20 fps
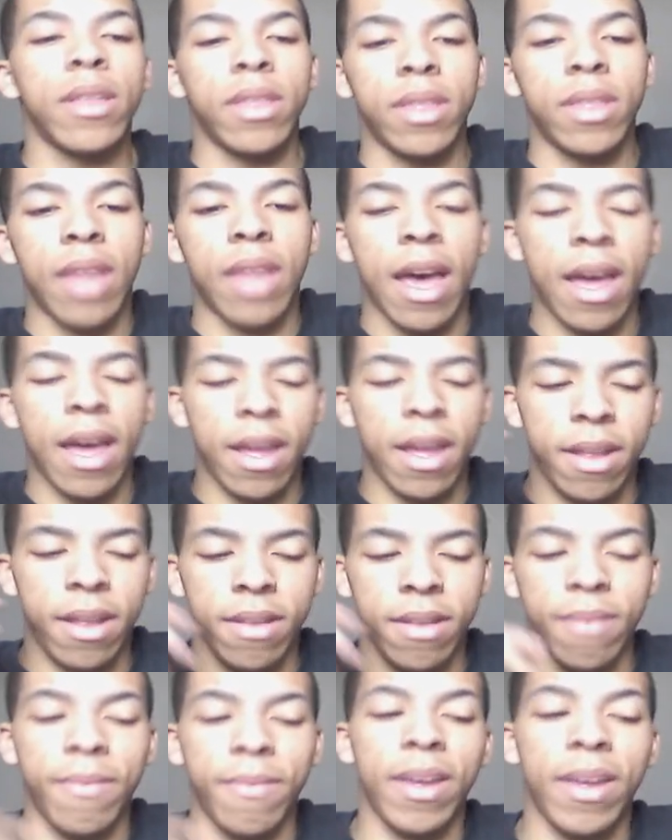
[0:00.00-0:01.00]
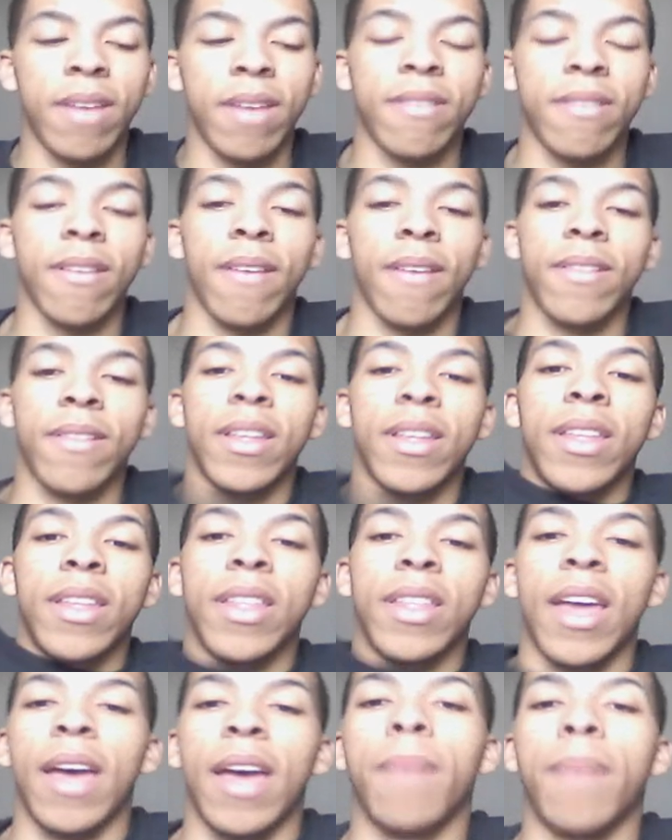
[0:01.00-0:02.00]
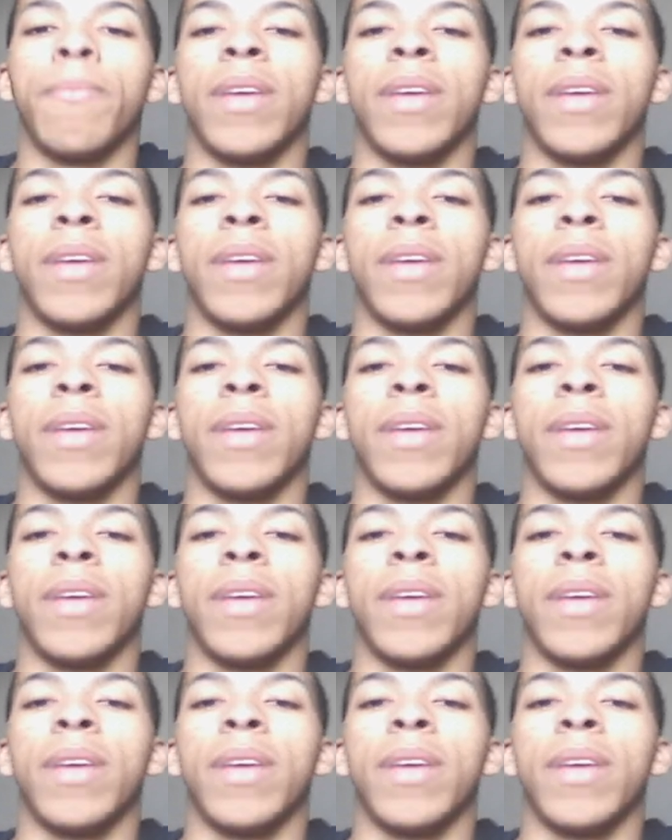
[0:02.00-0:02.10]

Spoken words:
that to me is something that